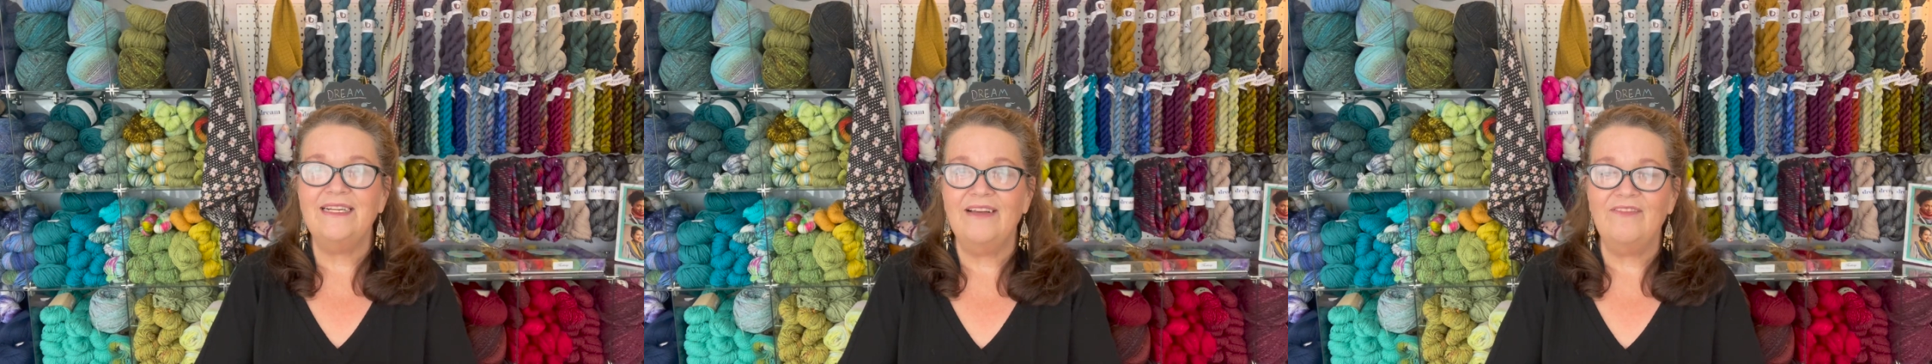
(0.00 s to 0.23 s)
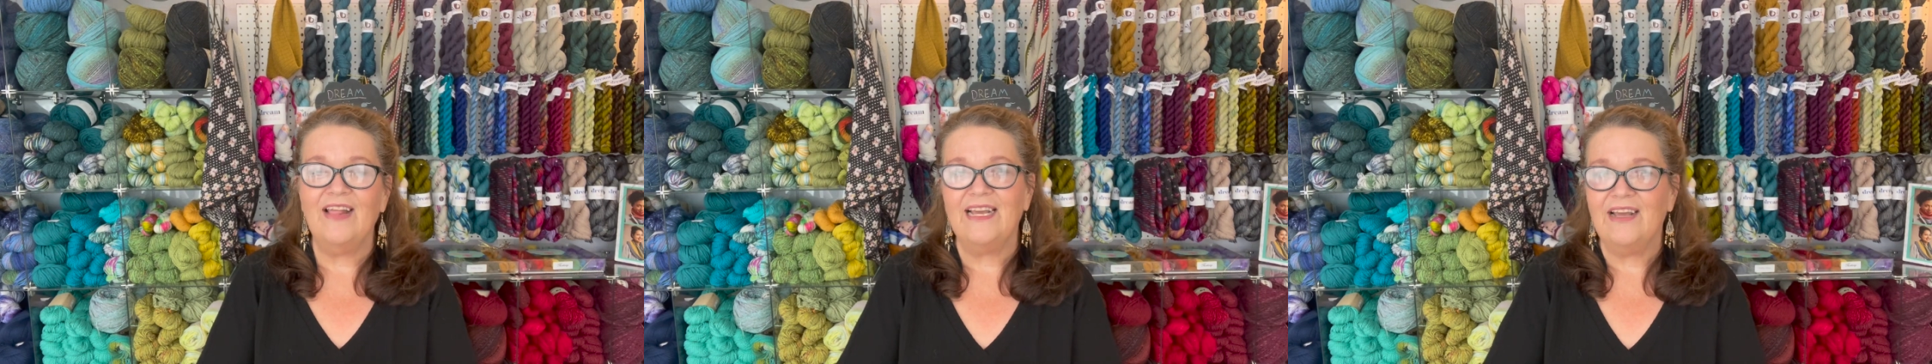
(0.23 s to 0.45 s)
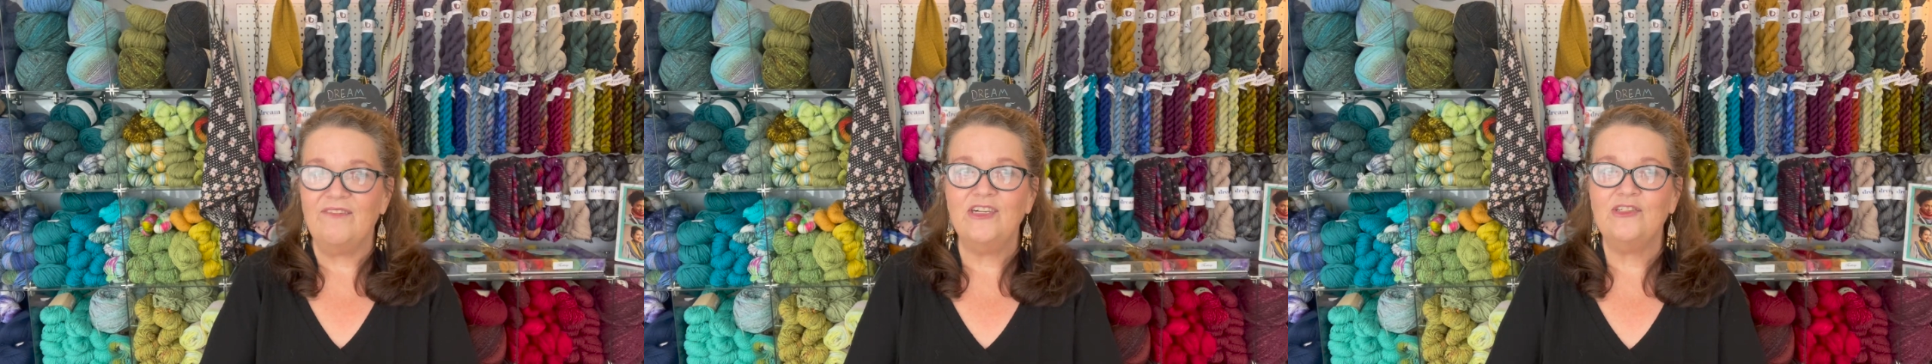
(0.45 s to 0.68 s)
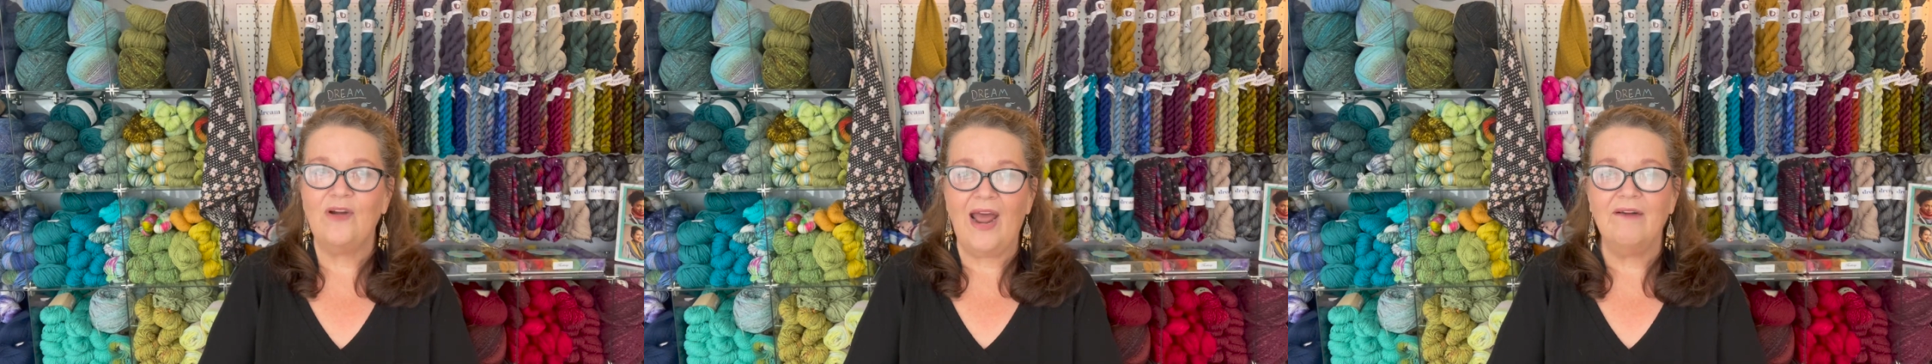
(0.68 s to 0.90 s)
if you're
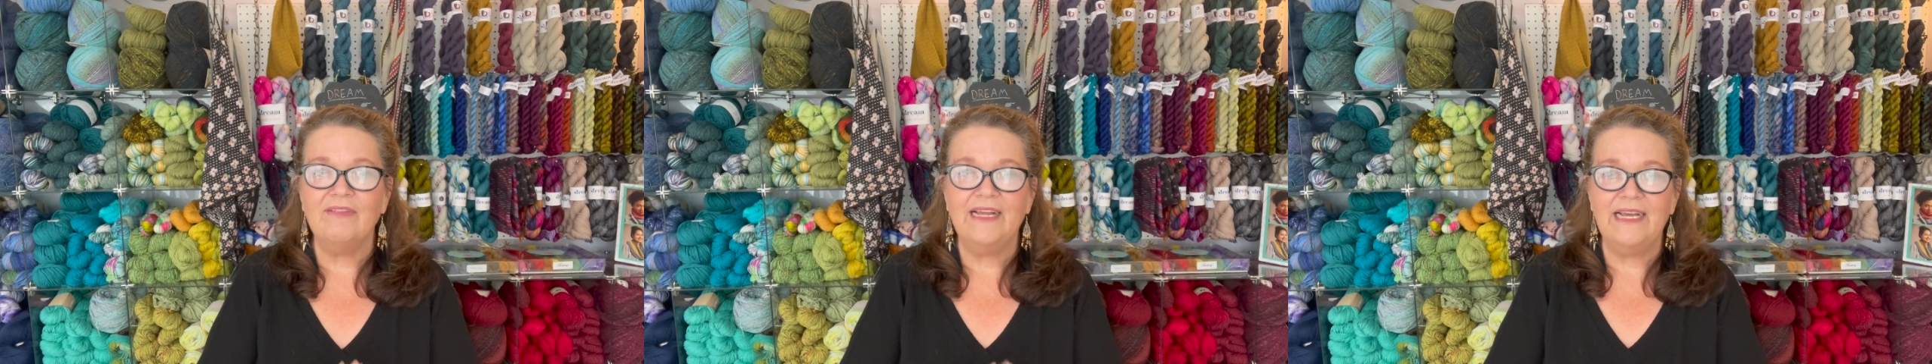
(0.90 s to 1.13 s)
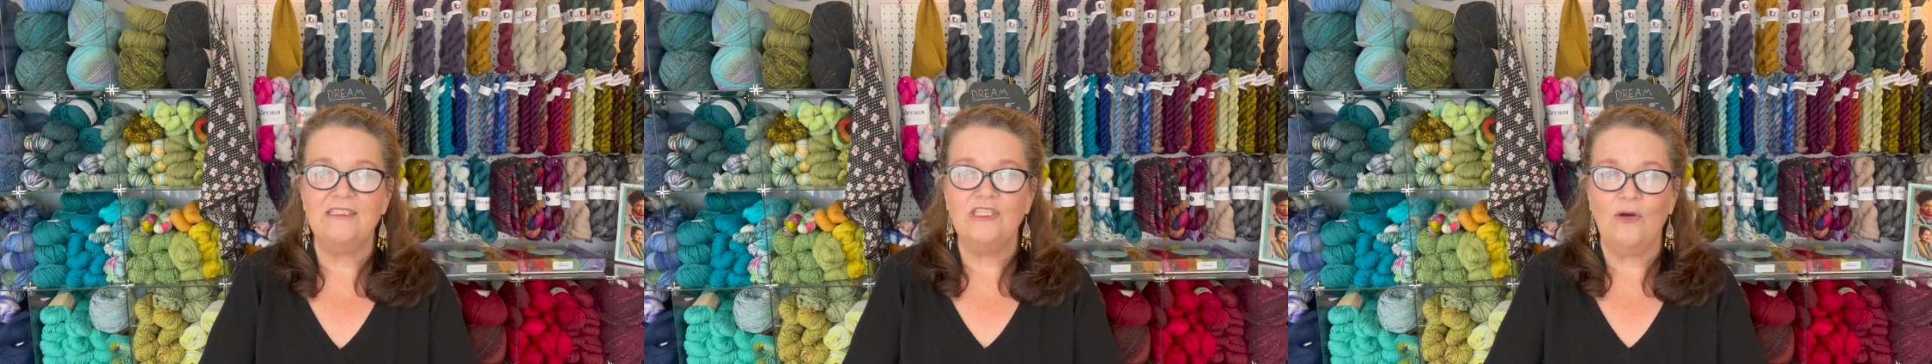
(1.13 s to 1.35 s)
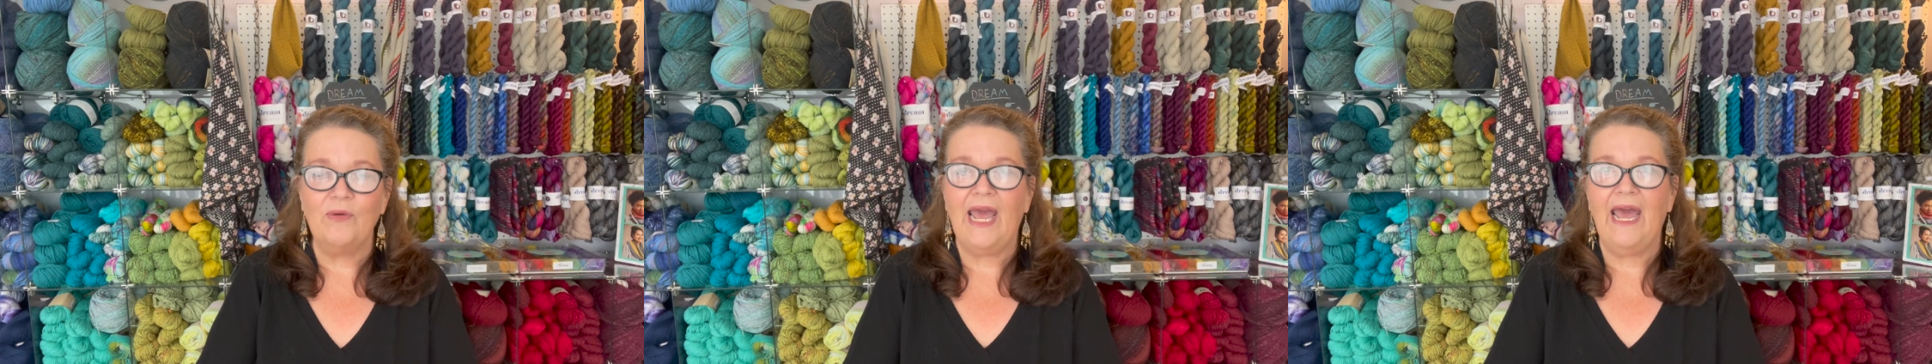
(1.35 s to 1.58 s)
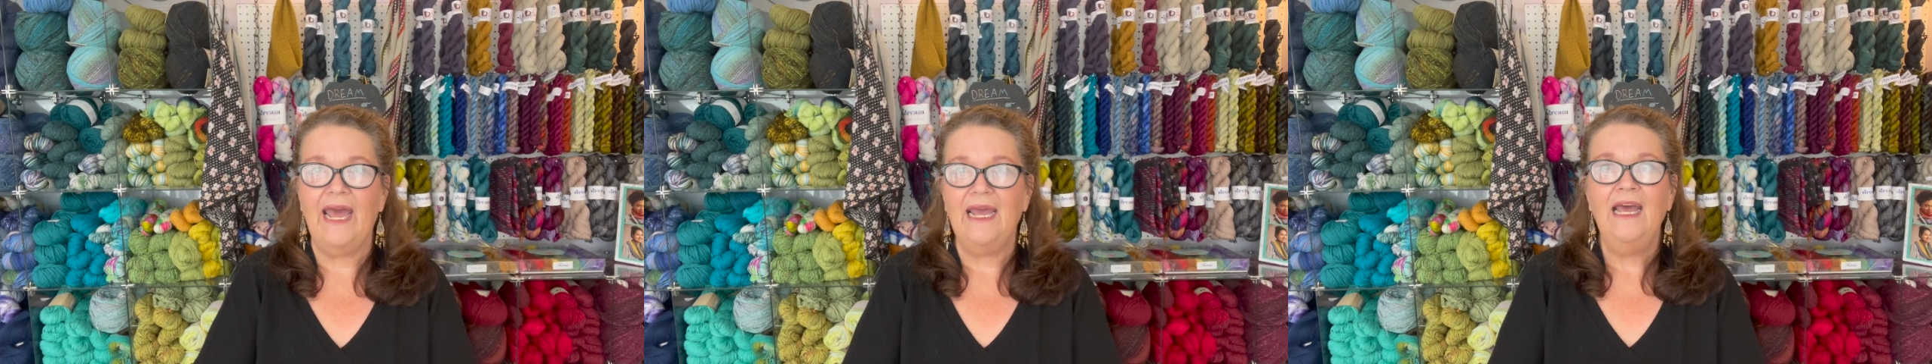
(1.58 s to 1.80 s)
traveling, it's
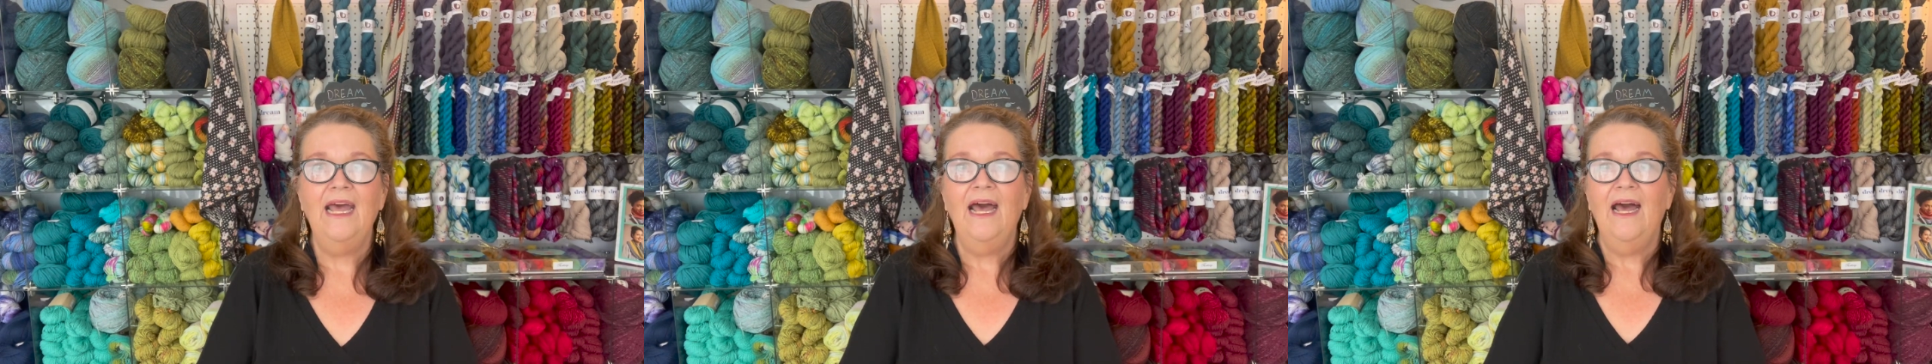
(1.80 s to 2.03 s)
okay.